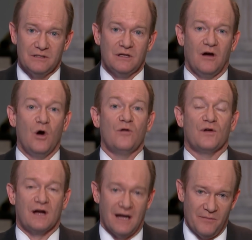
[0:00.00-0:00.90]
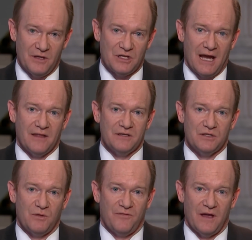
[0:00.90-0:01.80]
to overcome the
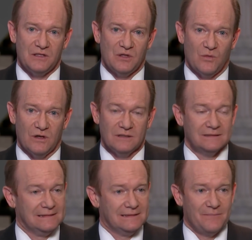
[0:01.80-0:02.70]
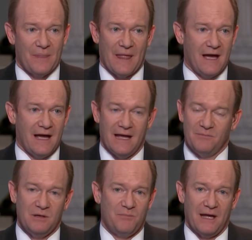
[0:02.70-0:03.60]
challenges we face in the world, I'd